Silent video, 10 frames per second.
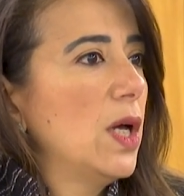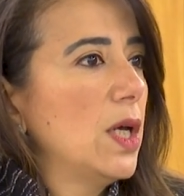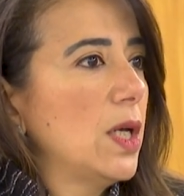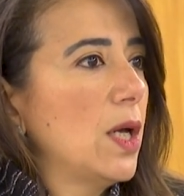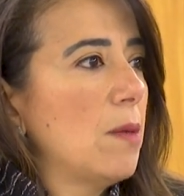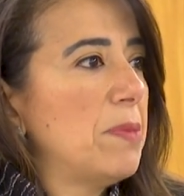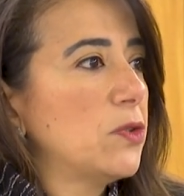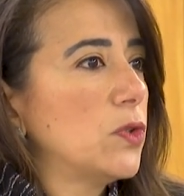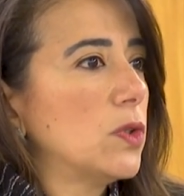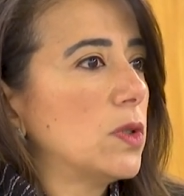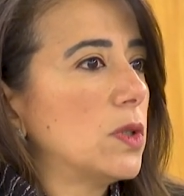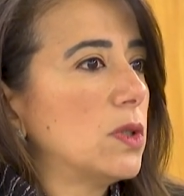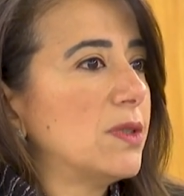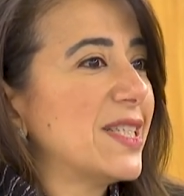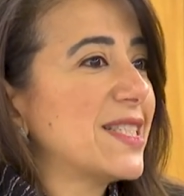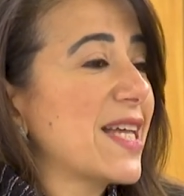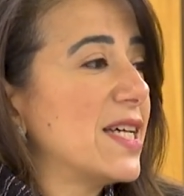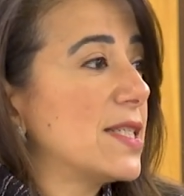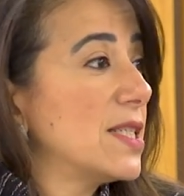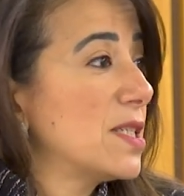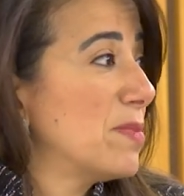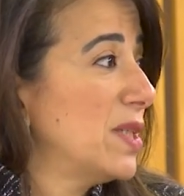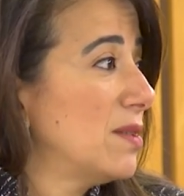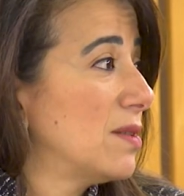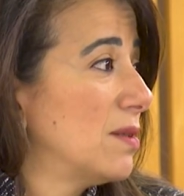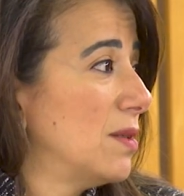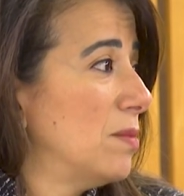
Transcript: uh, a better risk assessment